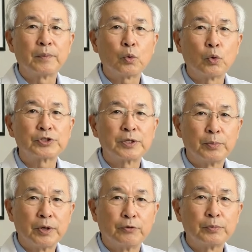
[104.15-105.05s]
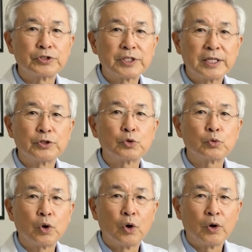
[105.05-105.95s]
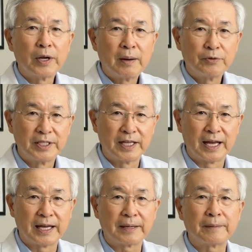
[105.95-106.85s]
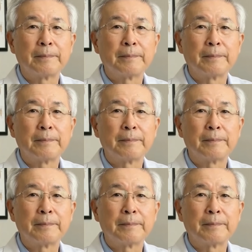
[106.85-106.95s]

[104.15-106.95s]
or simply from sitting too long every day,